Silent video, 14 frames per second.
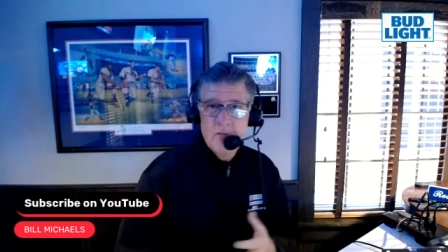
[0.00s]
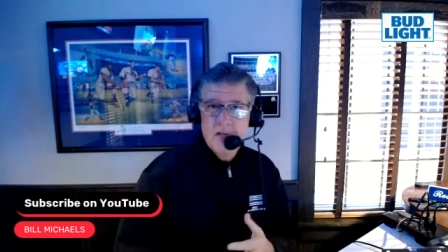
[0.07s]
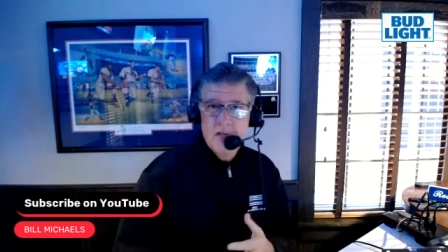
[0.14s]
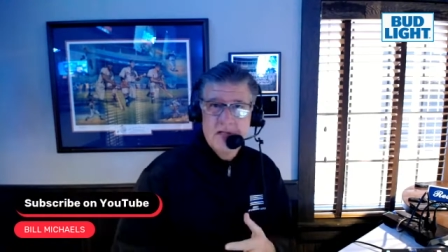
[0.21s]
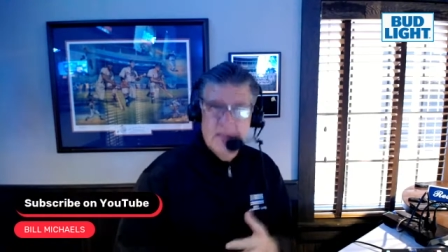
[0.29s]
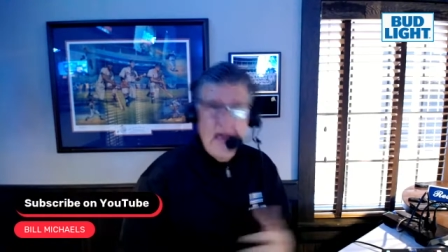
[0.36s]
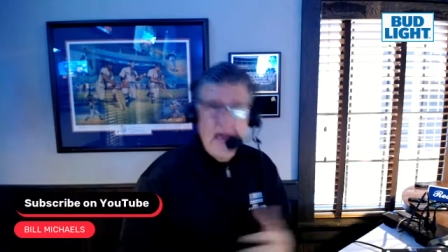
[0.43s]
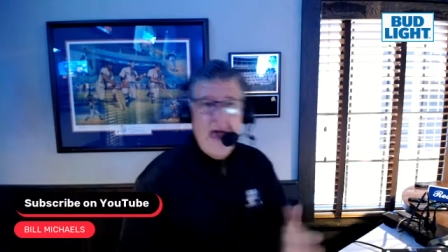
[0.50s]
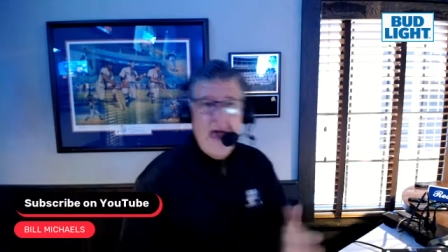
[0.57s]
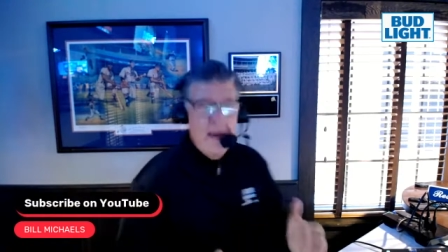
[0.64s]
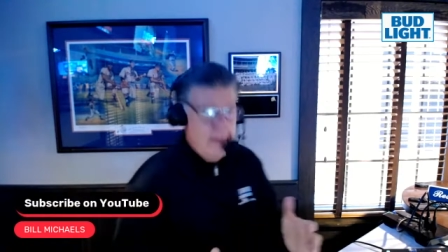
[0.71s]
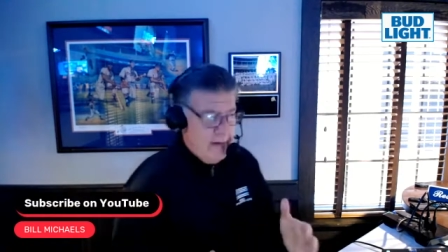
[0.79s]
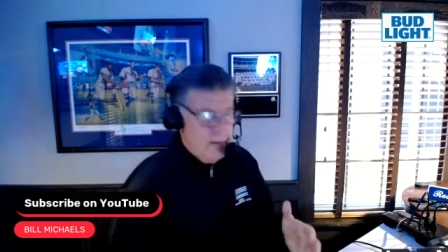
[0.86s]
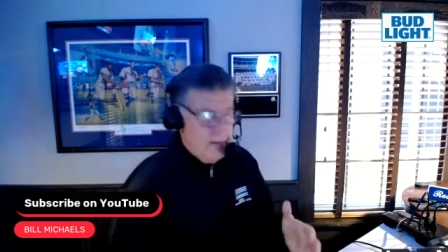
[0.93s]

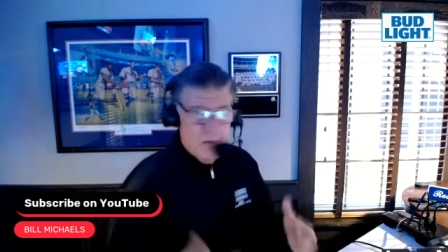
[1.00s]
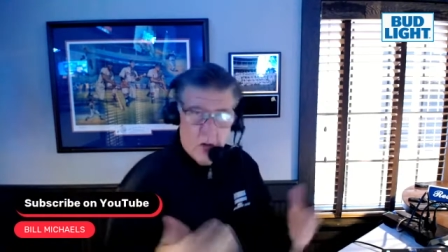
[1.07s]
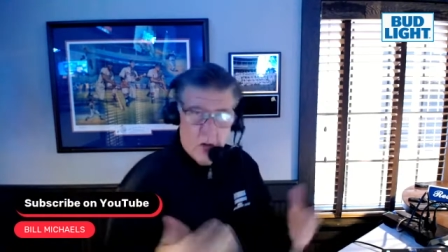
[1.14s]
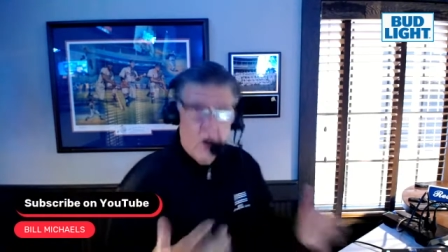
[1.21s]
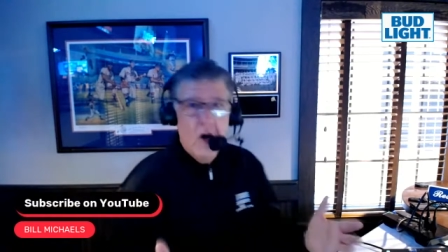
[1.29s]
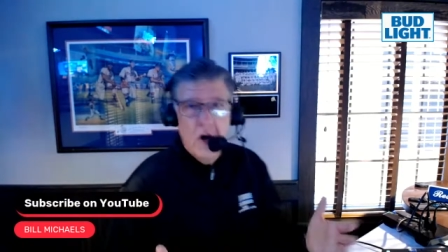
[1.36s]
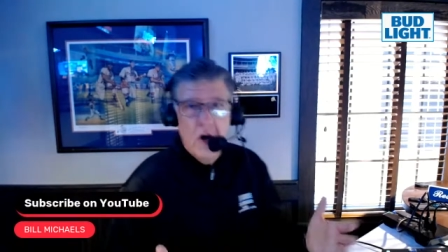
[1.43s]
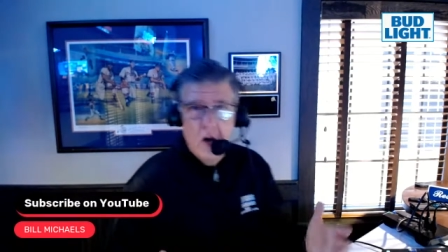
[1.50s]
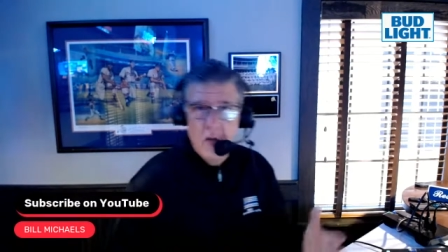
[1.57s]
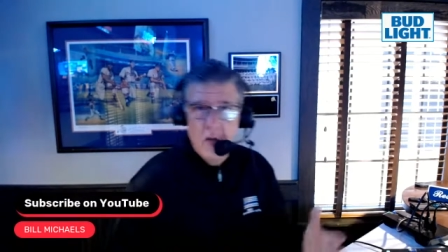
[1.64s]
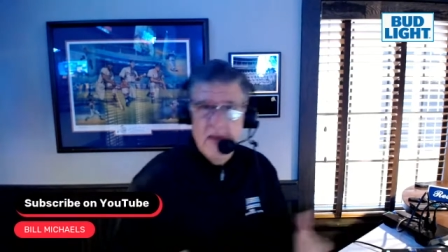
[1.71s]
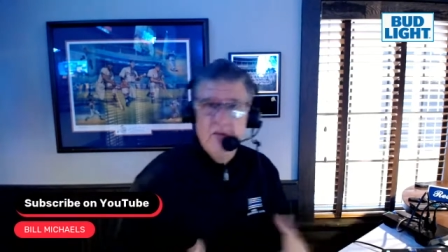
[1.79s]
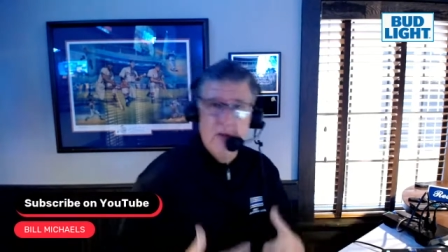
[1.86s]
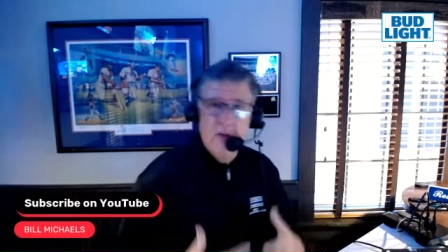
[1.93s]
said in the call
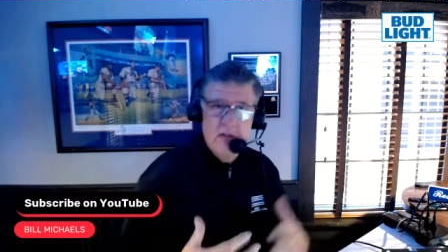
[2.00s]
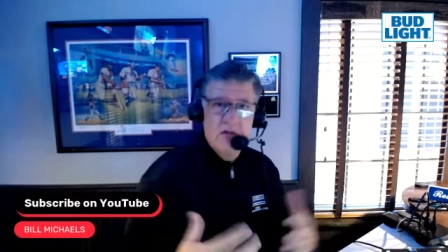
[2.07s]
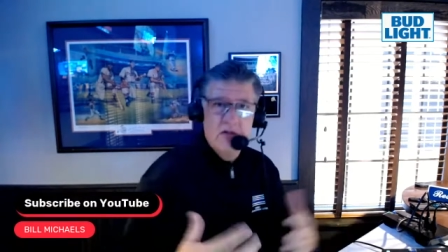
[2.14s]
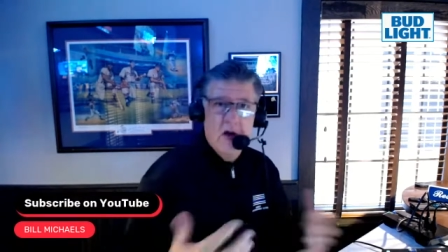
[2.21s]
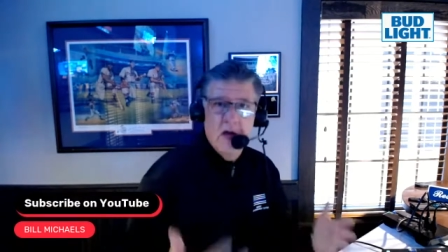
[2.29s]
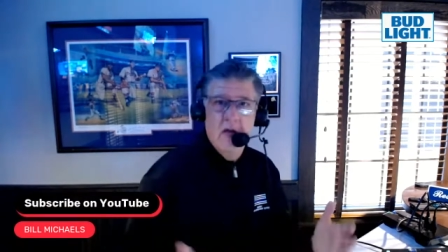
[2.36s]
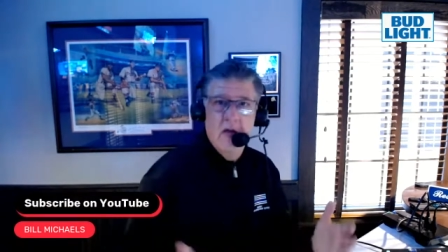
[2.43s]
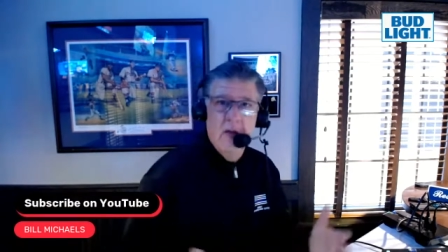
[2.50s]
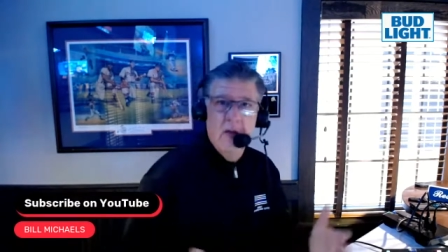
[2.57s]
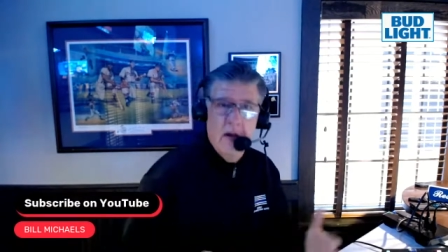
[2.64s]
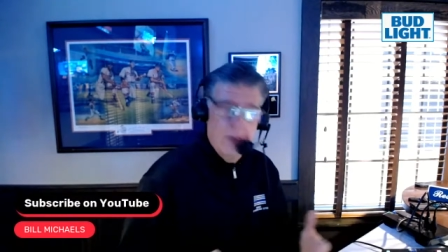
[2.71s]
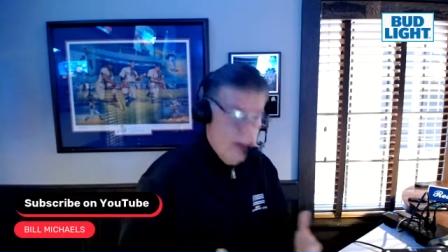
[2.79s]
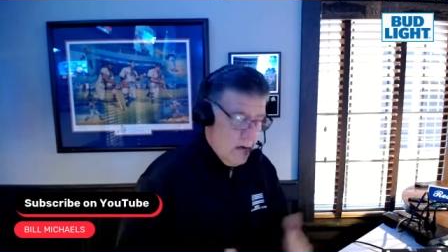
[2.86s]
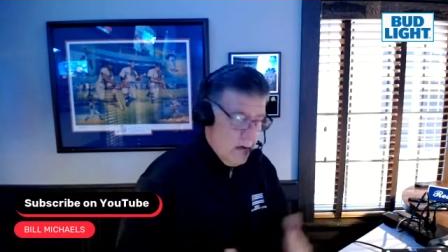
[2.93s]
when everybody's talking about